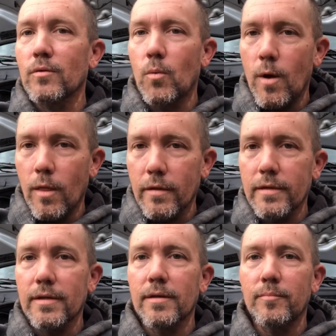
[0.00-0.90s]

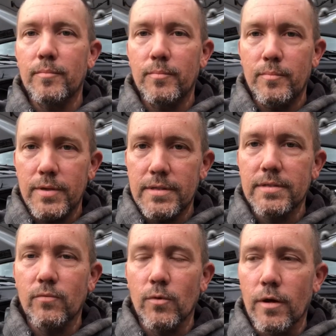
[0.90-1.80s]
quality piece
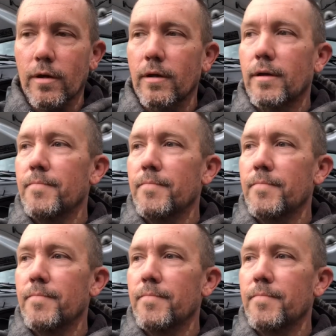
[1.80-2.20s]
of work.